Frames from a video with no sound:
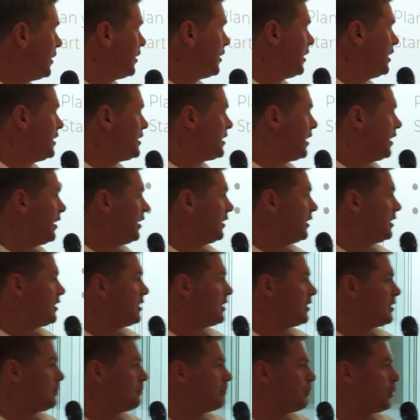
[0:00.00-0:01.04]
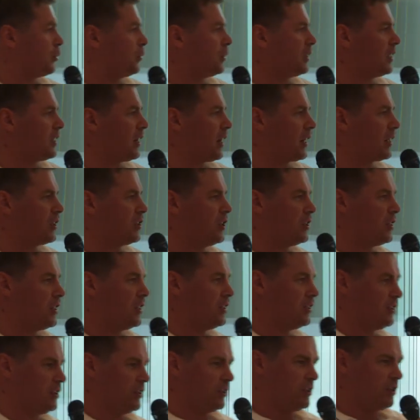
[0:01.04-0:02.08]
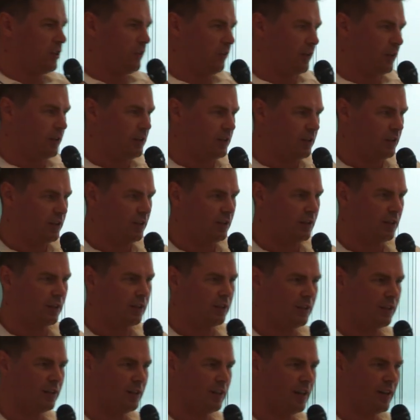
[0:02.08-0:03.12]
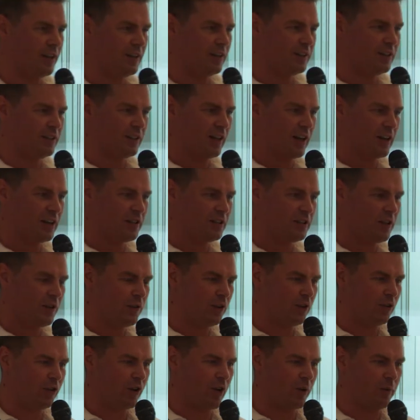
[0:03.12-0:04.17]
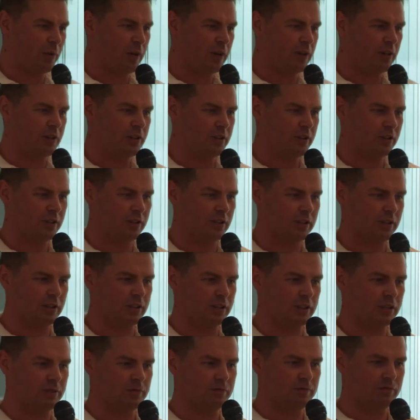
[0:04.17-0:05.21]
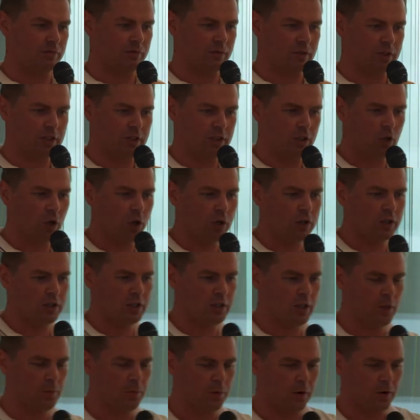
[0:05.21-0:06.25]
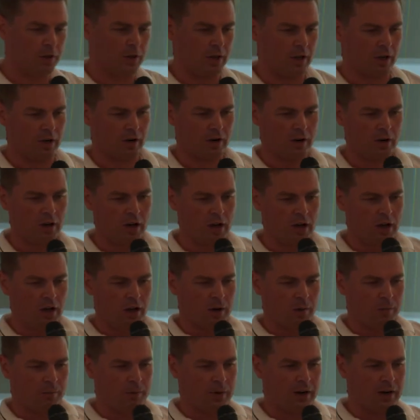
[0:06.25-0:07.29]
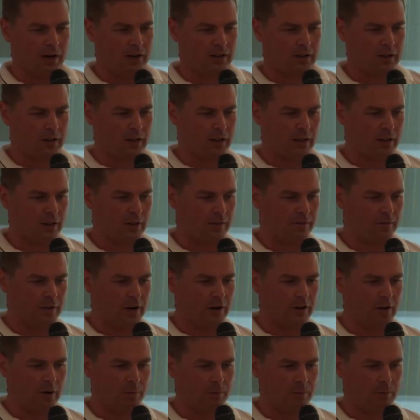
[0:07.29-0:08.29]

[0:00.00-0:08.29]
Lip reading: this is probably like the gist of it, and I definitely recommend going deeper there. But at the very